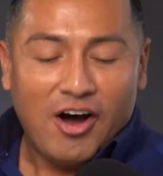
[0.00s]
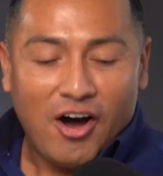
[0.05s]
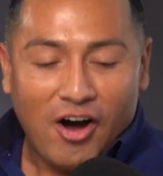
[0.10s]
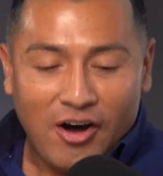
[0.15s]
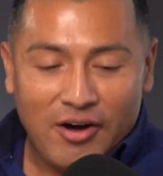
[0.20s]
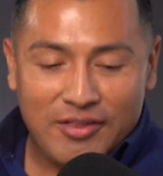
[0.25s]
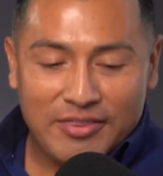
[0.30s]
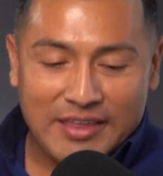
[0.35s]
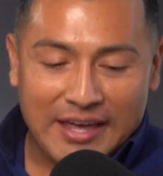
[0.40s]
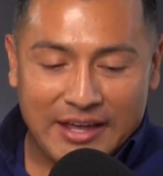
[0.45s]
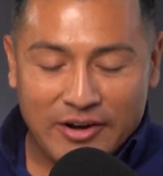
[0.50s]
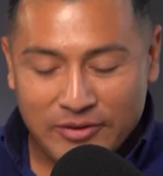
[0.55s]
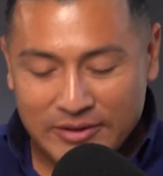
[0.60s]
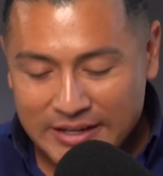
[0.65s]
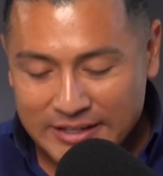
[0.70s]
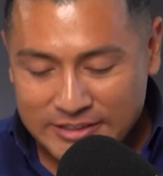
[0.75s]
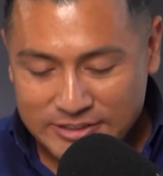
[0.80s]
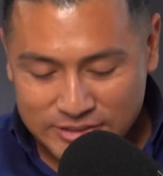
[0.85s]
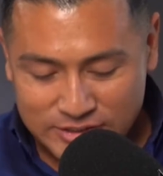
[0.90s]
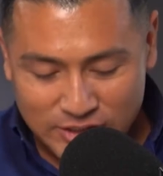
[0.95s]
On that,
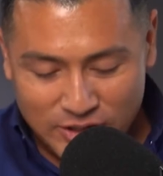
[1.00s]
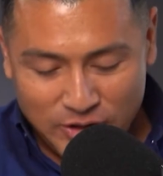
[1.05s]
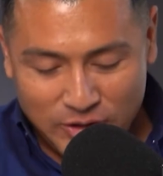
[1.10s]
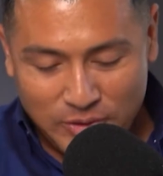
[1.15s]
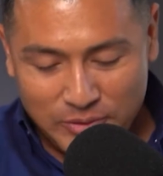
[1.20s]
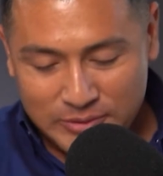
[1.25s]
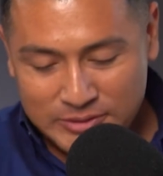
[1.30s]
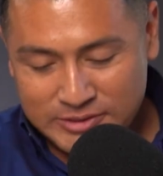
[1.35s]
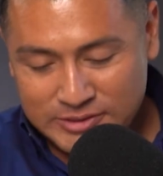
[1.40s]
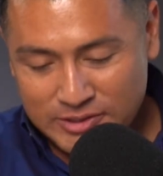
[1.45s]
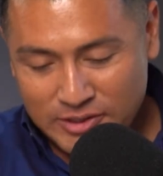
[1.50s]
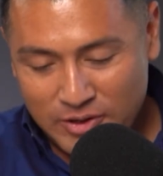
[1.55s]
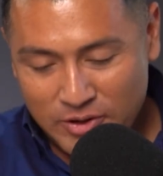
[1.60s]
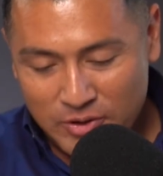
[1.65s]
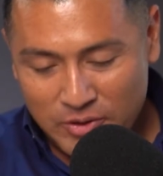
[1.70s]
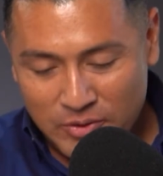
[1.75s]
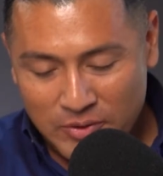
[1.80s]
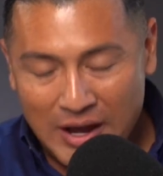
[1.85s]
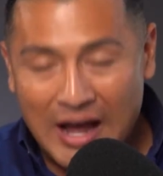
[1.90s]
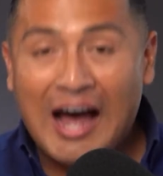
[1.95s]
okay, so
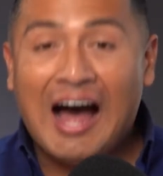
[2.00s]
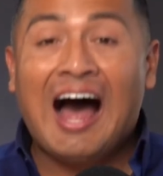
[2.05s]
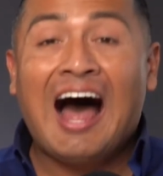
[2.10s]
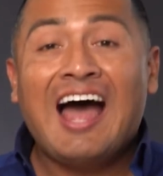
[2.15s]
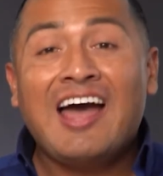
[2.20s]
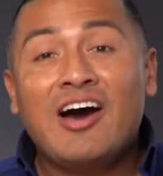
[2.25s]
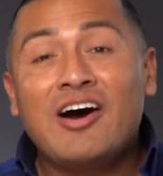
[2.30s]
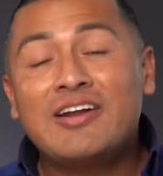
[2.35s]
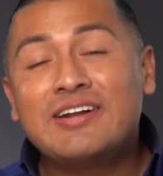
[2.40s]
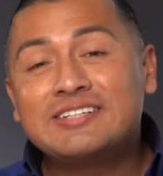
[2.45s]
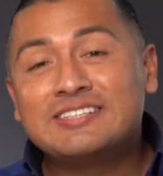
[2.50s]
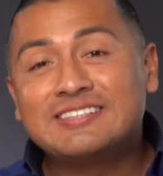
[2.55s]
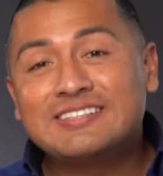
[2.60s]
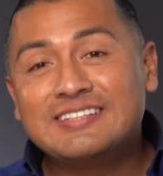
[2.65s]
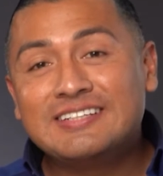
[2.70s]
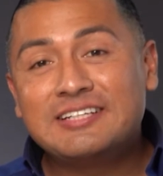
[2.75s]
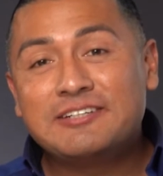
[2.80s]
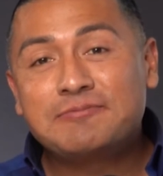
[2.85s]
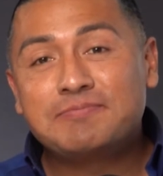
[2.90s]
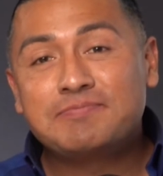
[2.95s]
so I
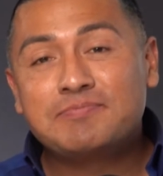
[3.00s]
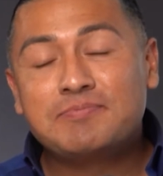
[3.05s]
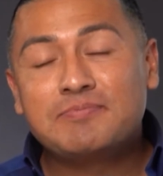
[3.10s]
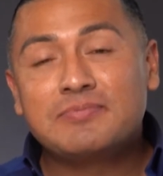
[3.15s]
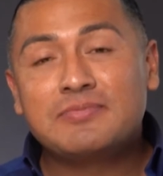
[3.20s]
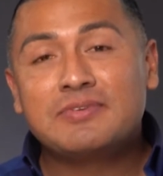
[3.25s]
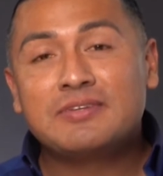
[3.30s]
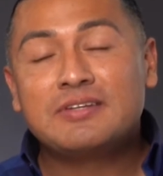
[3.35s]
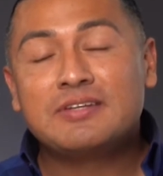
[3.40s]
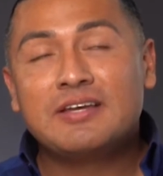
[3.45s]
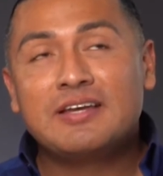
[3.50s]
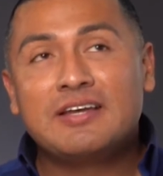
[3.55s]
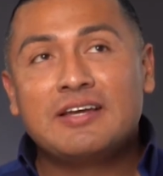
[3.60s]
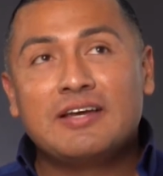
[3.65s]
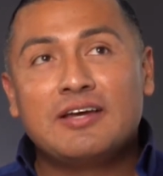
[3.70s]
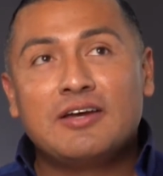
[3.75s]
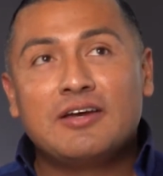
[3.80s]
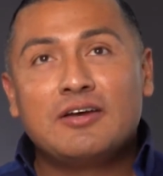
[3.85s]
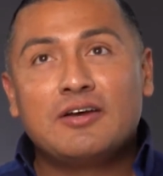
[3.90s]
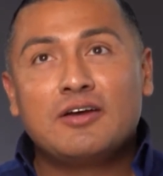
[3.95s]
honestly
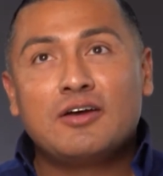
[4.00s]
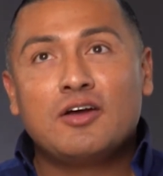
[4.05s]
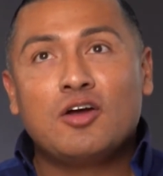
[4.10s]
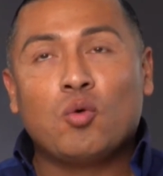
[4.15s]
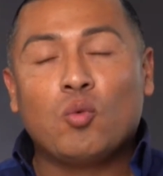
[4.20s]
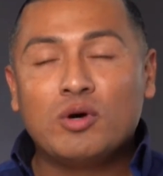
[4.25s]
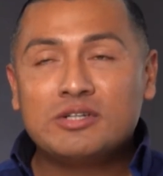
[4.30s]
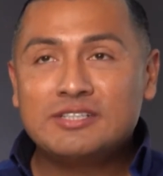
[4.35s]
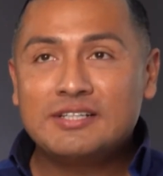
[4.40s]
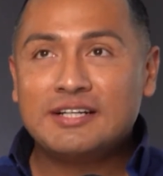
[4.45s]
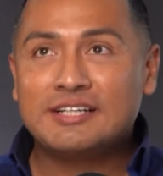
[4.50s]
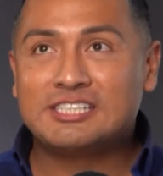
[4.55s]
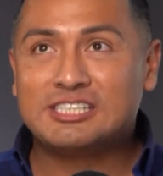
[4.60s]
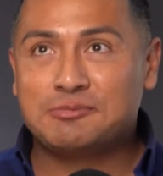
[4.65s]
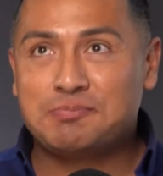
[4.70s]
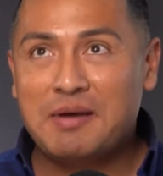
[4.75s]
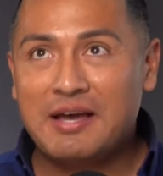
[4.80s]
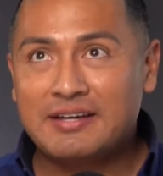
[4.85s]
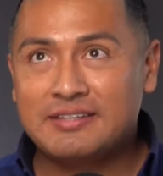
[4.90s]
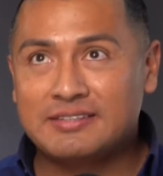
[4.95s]
wasn't
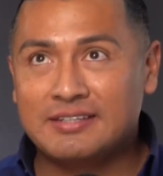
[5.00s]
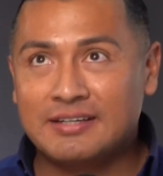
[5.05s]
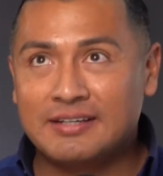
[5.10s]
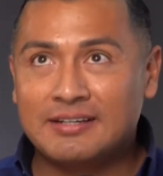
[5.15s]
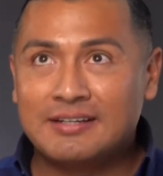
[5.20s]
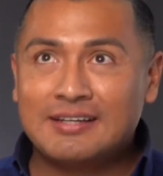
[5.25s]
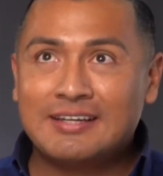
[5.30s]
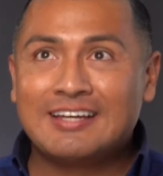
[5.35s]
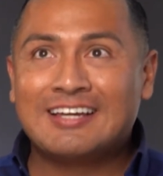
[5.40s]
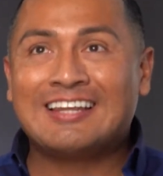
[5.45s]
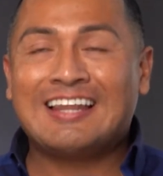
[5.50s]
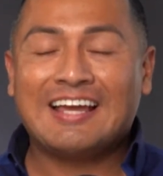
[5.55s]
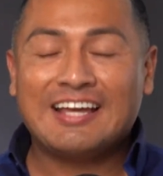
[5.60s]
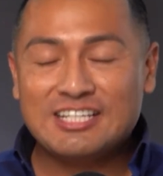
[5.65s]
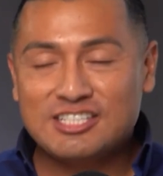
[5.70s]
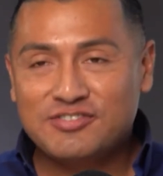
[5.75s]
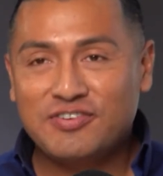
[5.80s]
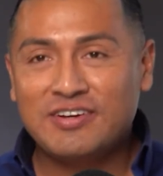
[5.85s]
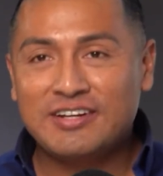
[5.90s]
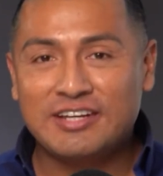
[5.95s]
expecting. Like
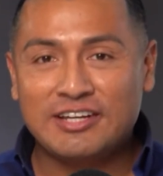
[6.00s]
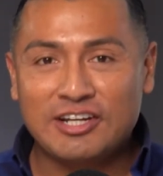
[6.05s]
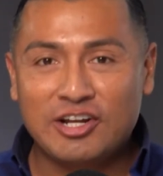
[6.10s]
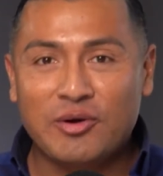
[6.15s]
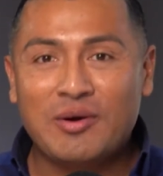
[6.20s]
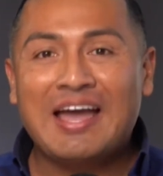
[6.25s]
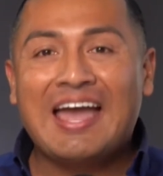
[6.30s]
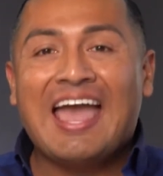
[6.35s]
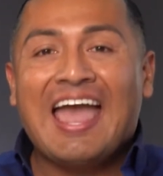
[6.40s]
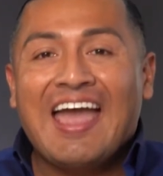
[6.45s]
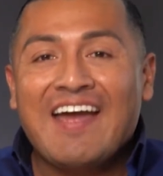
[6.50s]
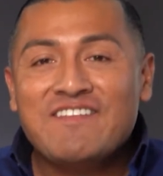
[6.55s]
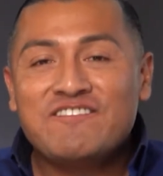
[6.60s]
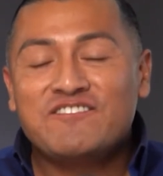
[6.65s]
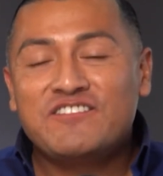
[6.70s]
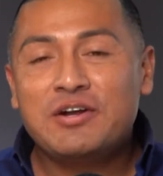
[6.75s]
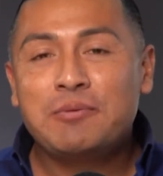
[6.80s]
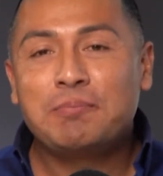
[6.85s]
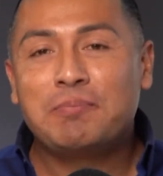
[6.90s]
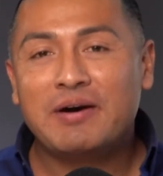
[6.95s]
it's funny, you know,
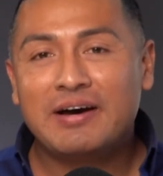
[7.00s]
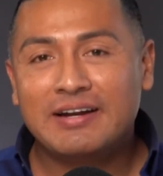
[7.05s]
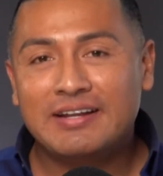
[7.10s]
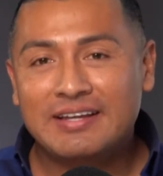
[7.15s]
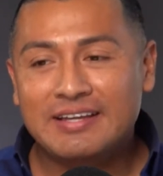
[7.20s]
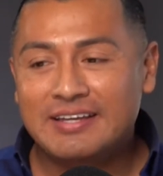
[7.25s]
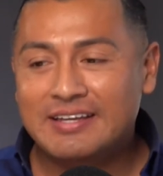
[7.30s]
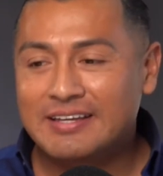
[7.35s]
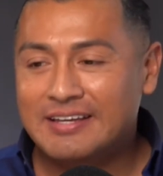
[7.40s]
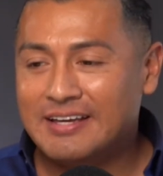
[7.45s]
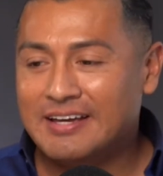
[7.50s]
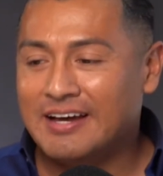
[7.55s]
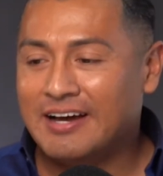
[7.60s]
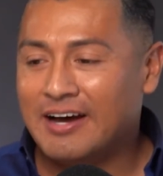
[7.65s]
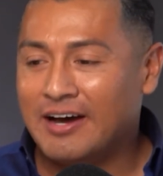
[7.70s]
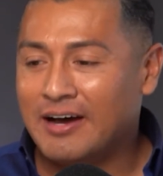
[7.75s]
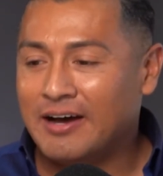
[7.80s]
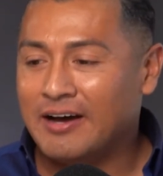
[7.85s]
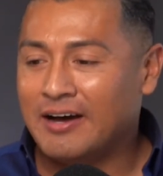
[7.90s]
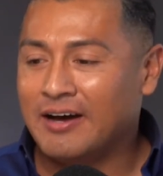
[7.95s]
everybody uh,
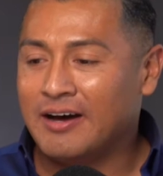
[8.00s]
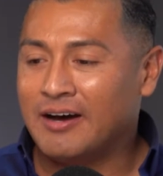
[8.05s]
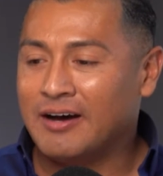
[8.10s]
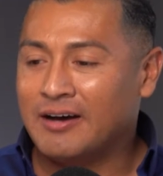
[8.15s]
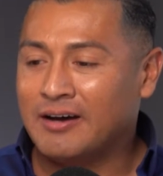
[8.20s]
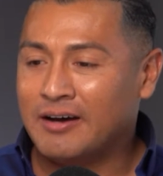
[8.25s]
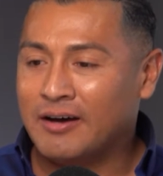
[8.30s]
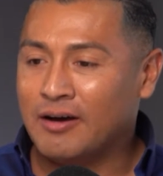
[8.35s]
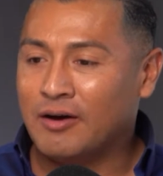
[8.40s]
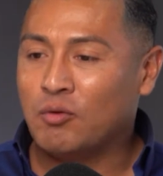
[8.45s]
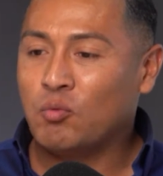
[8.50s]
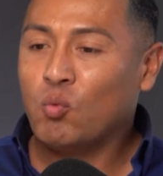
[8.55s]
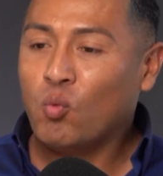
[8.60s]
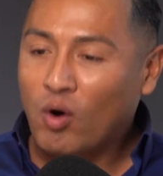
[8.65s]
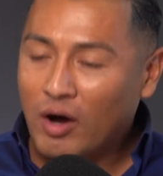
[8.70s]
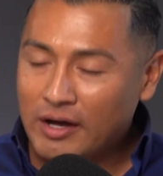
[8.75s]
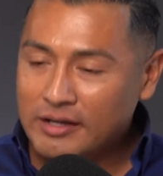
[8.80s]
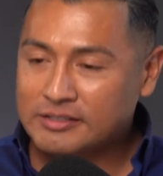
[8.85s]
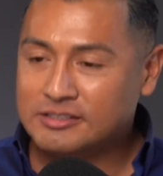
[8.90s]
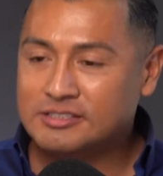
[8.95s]
uh, uh,
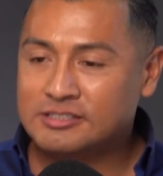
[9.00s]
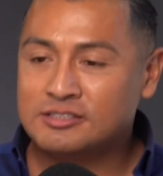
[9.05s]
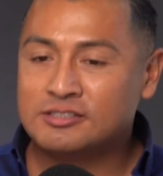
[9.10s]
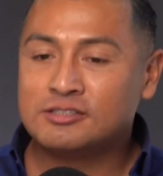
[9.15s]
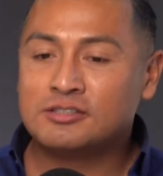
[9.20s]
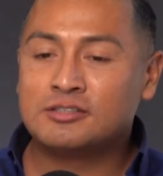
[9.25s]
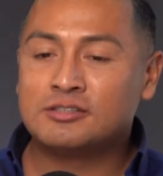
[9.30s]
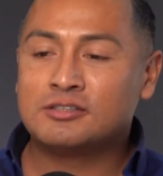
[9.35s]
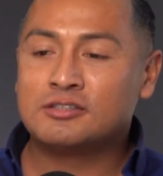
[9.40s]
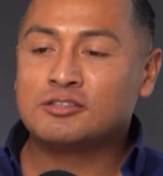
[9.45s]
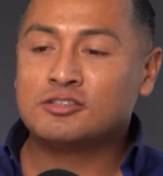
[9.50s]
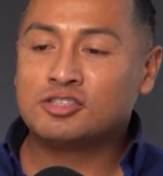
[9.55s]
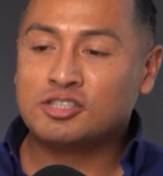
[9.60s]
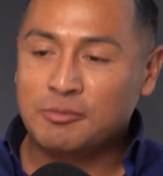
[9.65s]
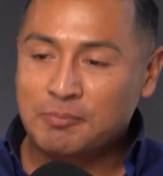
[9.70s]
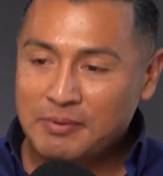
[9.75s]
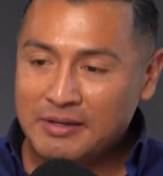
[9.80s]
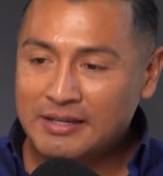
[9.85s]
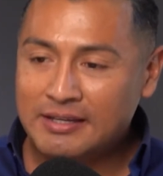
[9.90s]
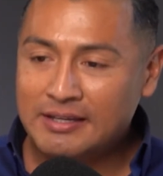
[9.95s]
wants
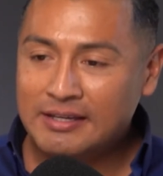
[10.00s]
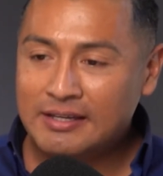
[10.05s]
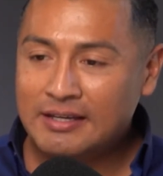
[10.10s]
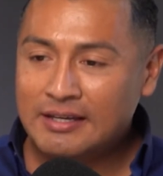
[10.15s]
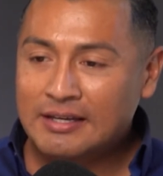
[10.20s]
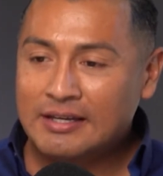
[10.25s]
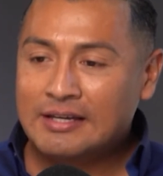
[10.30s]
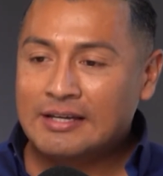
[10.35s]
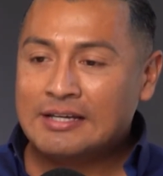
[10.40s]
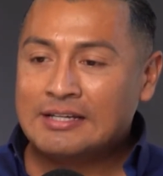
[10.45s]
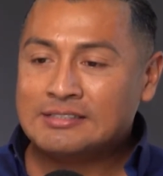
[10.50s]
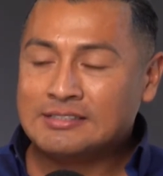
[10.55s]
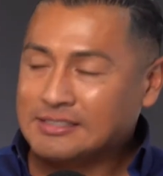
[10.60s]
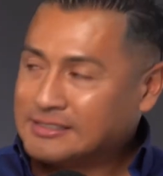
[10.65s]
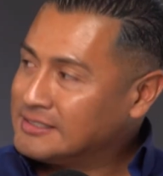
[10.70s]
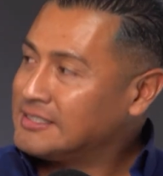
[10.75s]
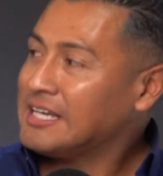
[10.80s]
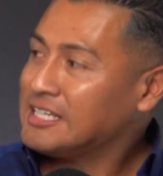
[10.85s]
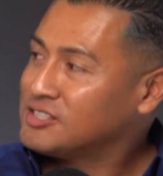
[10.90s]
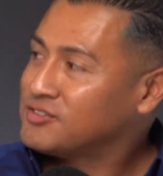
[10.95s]
to be
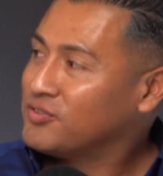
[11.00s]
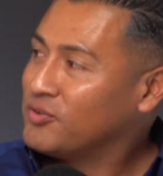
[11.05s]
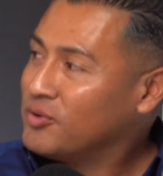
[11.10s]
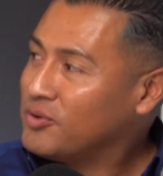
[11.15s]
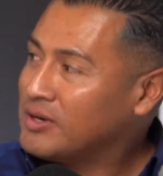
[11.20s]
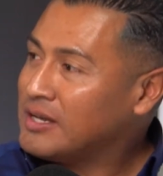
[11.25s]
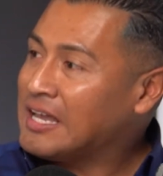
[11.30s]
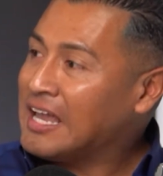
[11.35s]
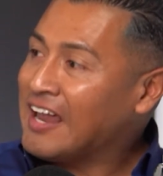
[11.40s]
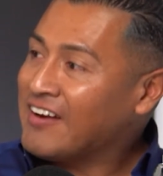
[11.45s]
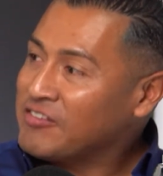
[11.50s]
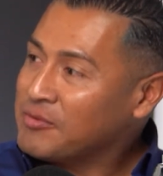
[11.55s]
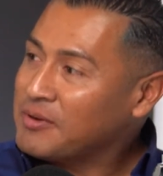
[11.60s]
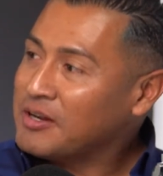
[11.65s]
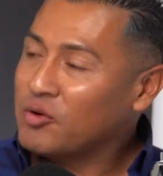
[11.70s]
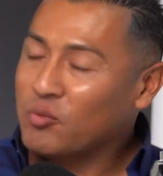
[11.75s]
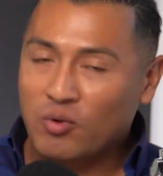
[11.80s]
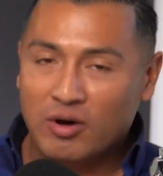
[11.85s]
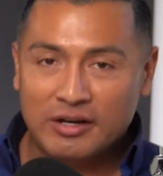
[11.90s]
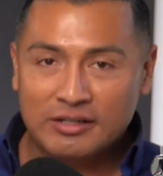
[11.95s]
successful.
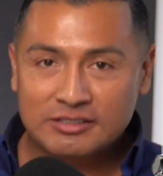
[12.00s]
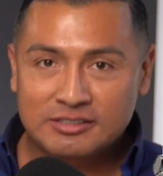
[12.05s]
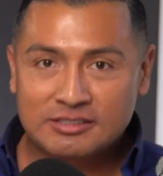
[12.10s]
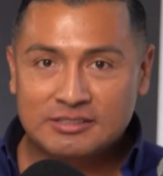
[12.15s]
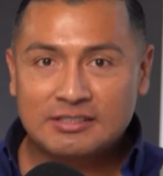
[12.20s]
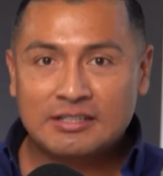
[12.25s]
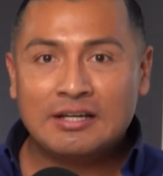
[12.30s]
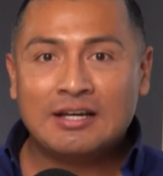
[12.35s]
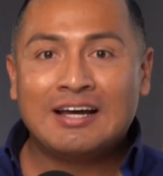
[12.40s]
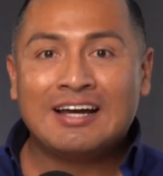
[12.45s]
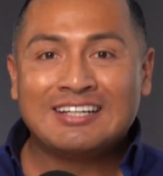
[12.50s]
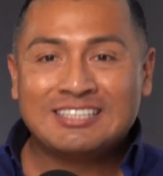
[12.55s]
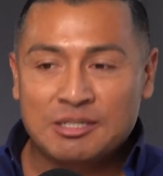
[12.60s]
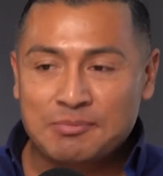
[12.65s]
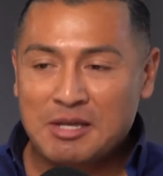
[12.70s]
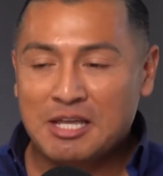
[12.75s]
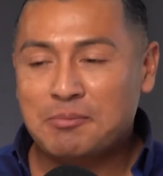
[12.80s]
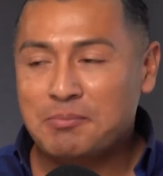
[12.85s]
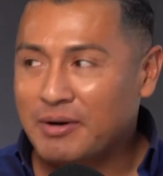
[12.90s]
Everybody wants to make